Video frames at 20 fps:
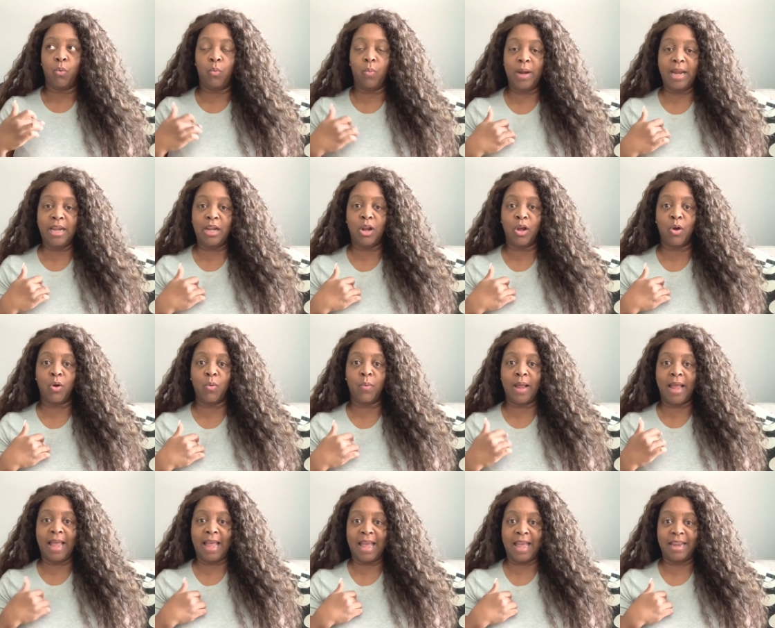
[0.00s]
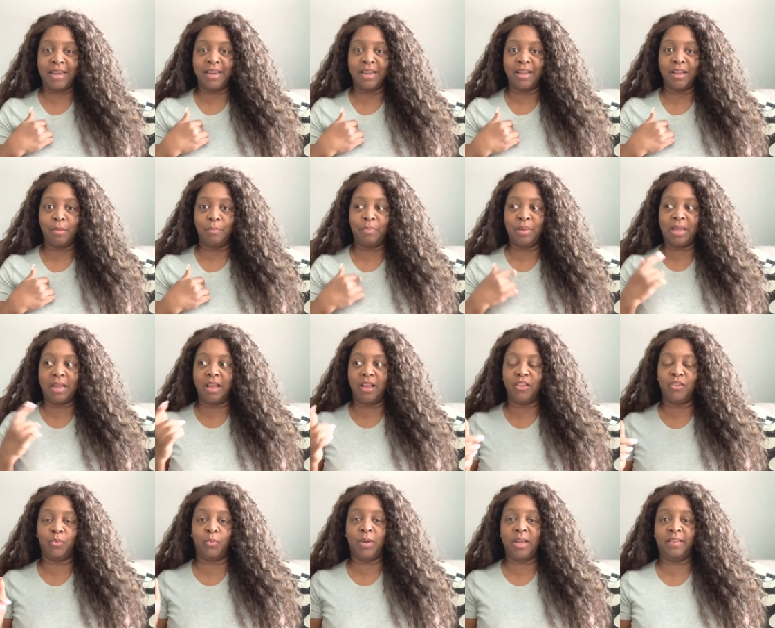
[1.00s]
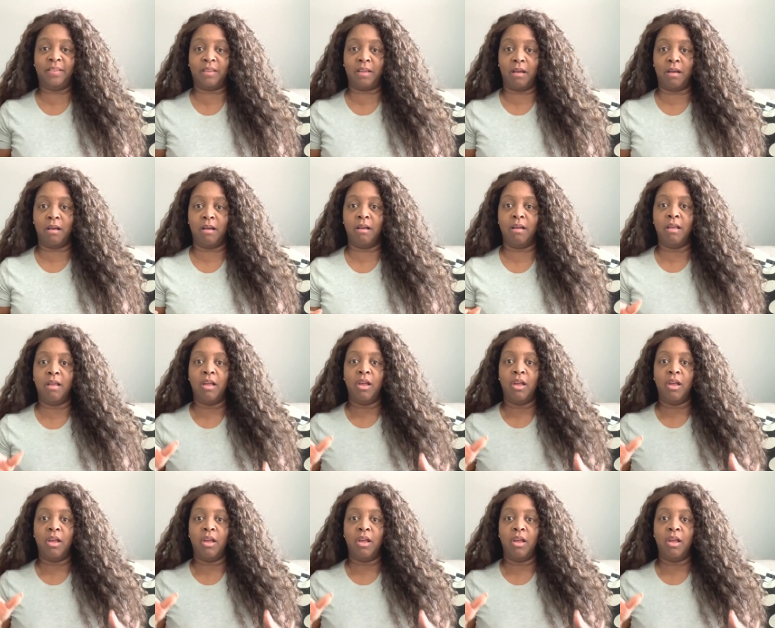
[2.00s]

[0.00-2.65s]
We know Ed because we saw